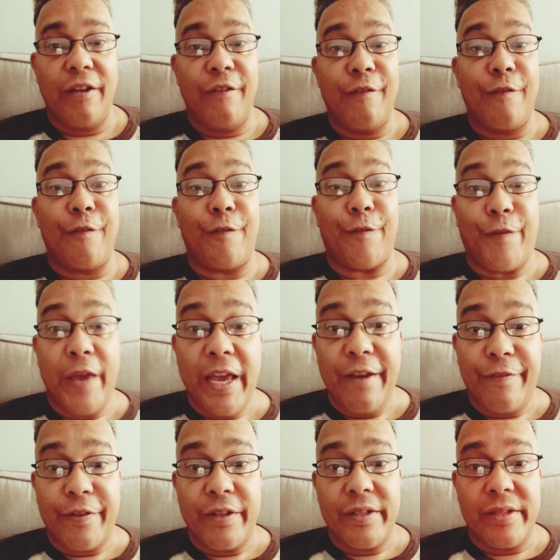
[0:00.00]

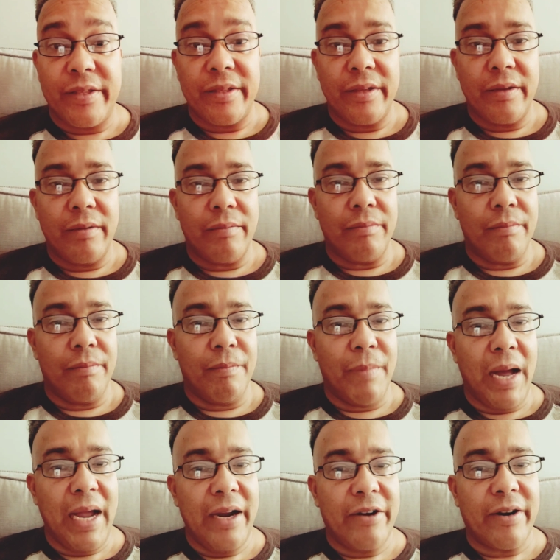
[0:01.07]
favors
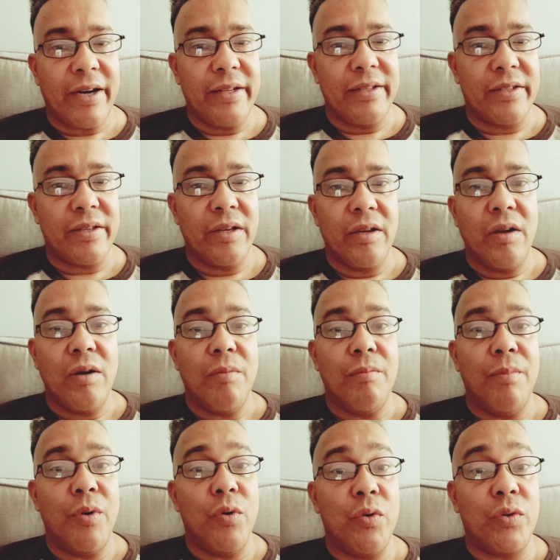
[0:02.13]
migrants
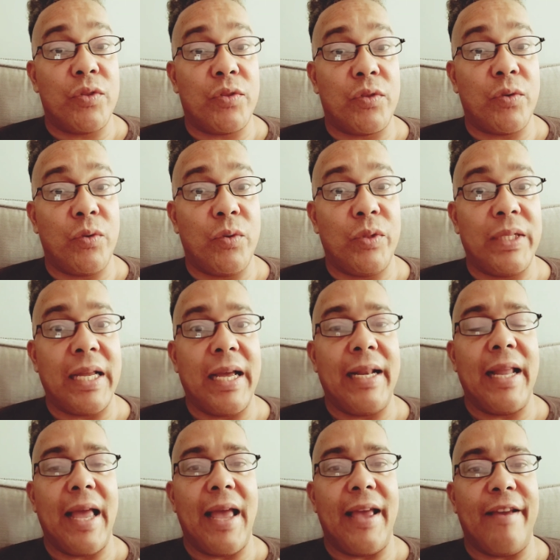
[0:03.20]
more so
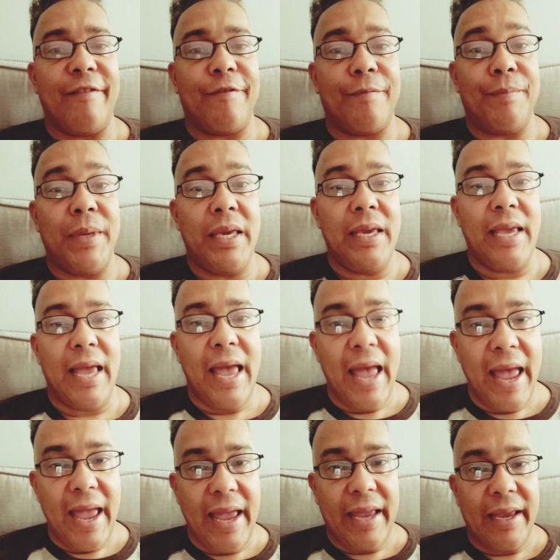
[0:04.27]
than
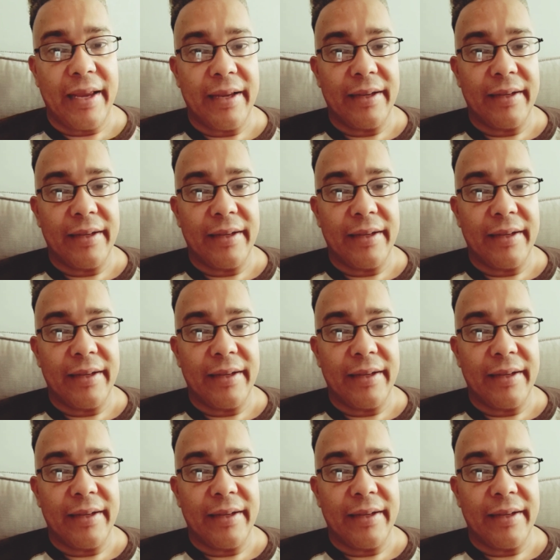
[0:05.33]
FBA.